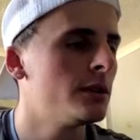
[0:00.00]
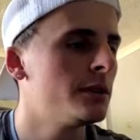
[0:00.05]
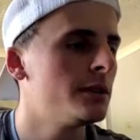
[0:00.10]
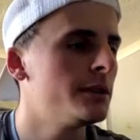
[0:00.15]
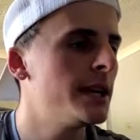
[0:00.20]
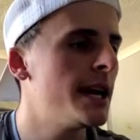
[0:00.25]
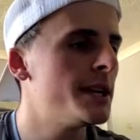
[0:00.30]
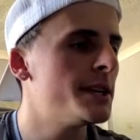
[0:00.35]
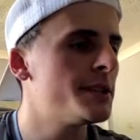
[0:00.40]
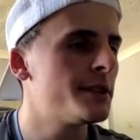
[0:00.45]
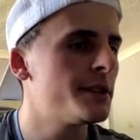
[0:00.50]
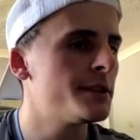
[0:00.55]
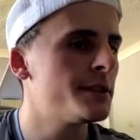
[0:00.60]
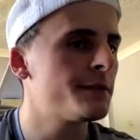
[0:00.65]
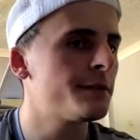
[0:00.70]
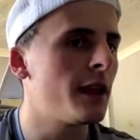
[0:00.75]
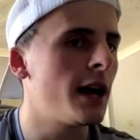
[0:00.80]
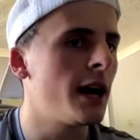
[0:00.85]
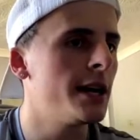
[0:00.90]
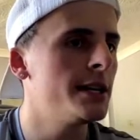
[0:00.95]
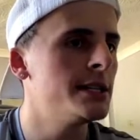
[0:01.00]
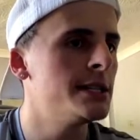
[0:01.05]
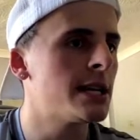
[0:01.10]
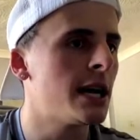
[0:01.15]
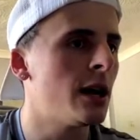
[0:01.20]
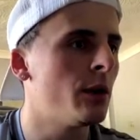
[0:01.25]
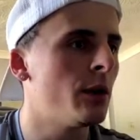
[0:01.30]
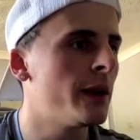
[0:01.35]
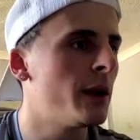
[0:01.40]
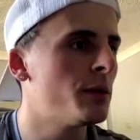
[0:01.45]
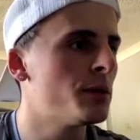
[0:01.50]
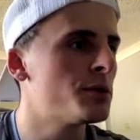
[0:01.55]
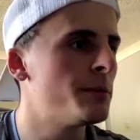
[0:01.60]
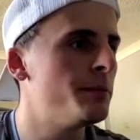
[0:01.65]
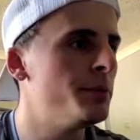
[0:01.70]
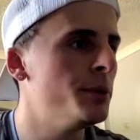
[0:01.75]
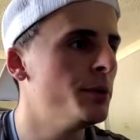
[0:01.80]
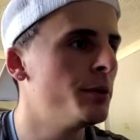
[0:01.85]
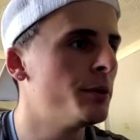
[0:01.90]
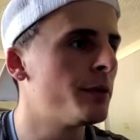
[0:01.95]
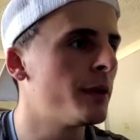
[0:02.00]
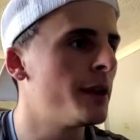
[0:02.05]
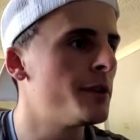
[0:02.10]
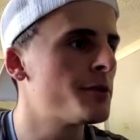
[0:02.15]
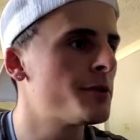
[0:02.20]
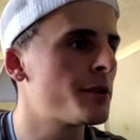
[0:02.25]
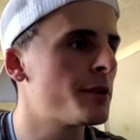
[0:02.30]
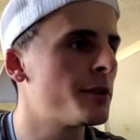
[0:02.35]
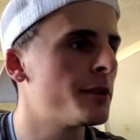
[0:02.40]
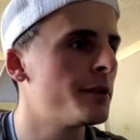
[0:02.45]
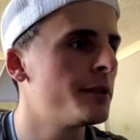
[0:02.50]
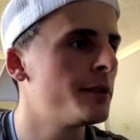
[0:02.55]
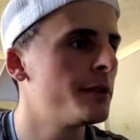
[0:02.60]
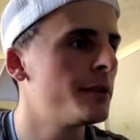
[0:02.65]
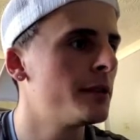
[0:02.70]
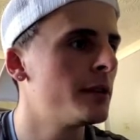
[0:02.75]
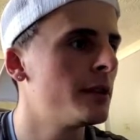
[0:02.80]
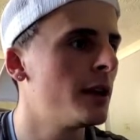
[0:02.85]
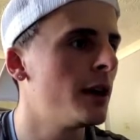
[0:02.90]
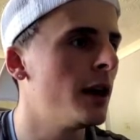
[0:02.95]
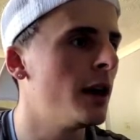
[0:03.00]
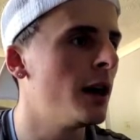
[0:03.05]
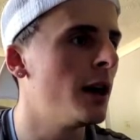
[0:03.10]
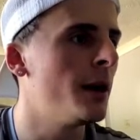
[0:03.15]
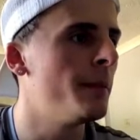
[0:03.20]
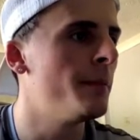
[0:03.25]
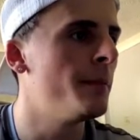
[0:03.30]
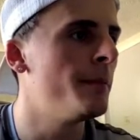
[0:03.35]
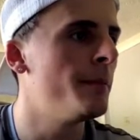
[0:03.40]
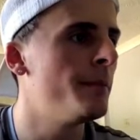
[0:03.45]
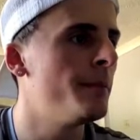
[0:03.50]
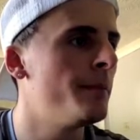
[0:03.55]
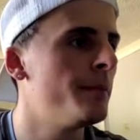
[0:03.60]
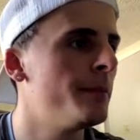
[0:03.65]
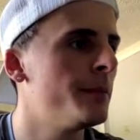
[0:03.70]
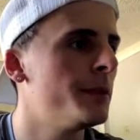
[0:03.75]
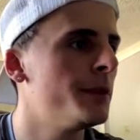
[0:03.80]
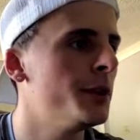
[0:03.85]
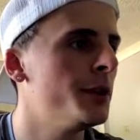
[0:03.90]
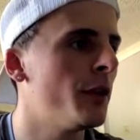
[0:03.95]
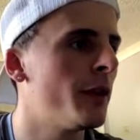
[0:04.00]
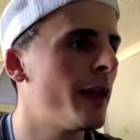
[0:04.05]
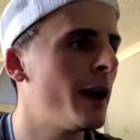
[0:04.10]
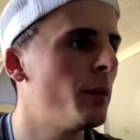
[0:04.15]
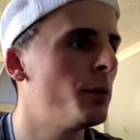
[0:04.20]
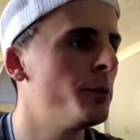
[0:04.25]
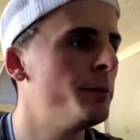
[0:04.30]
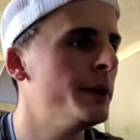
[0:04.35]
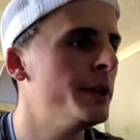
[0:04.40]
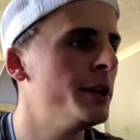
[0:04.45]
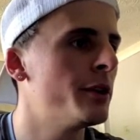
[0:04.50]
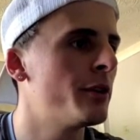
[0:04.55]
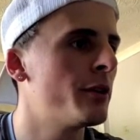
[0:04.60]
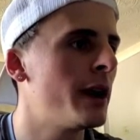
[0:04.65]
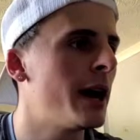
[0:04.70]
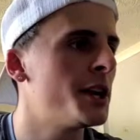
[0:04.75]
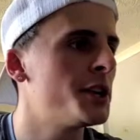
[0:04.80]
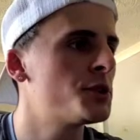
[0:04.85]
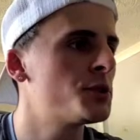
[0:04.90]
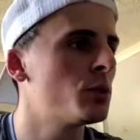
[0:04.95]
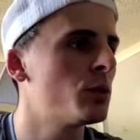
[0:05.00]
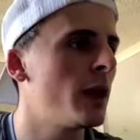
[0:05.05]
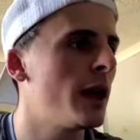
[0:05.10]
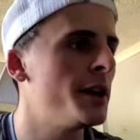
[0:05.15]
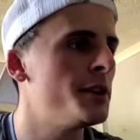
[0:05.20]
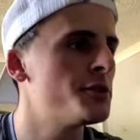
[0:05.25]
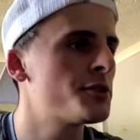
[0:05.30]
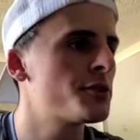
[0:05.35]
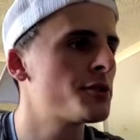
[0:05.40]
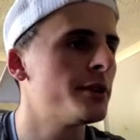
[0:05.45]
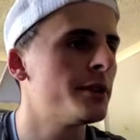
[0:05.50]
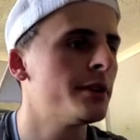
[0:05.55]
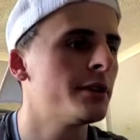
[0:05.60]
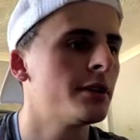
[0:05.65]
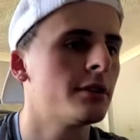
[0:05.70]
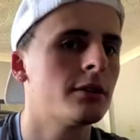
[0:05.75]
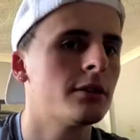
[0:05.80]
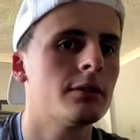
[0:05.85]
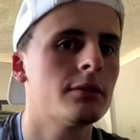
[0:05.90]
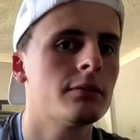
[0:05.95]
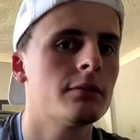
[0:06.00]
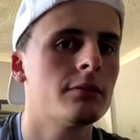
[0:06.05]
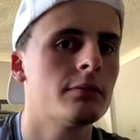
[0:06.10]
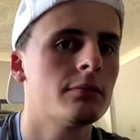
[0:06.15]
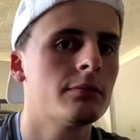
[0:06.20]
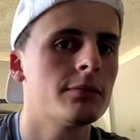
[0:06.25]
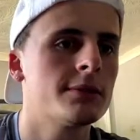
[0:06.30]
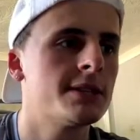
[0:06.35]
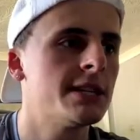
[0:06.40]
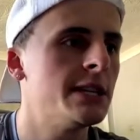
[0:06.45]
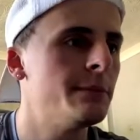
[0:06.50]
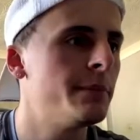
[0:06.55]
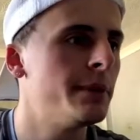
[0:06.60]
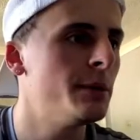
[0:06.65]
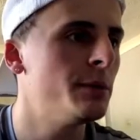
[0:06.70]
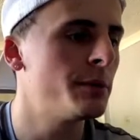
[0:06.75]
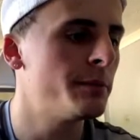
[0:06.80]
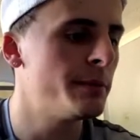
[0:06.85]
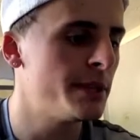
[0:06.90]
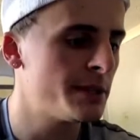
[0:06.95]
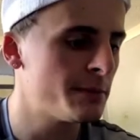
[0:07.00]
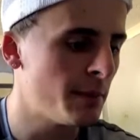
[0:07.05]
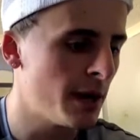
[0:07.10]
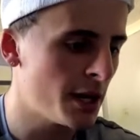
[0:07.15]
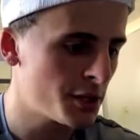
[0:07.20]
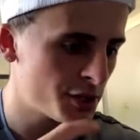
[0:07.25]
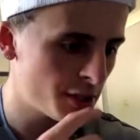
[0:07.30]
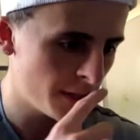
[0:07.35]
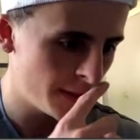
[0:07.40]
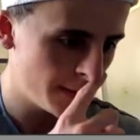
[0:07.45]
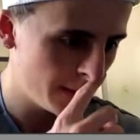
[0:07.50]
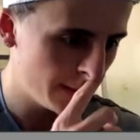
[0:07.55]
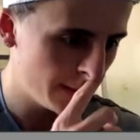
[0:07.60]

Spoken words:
Yeah, it's flying down. That was a beautiful entry. You know, that would be your actual entry. TP would have been smashed.